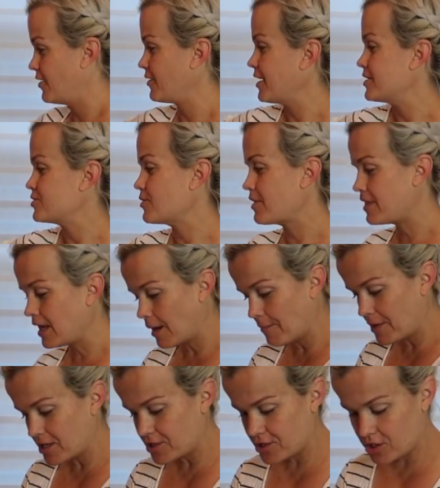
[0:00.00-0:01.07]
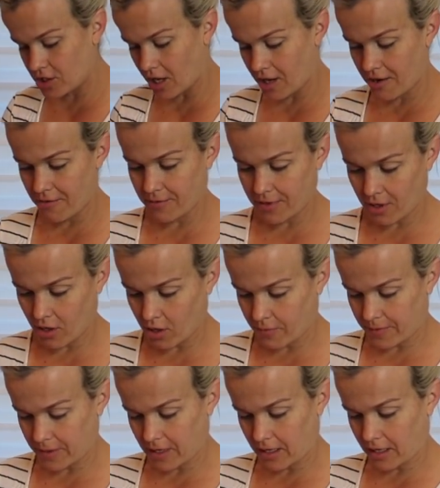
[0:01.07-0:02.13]
Okay, so I think I'm gonna start with
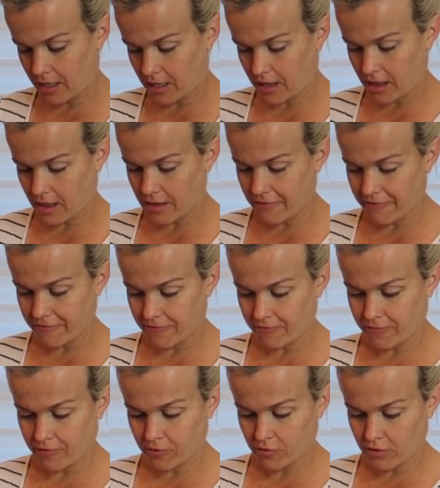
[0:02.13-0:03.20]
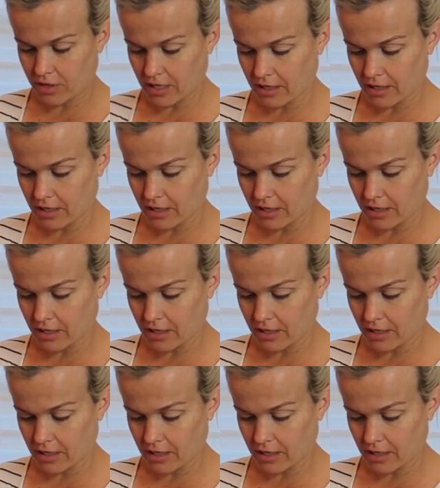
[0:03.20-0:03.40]
opening the food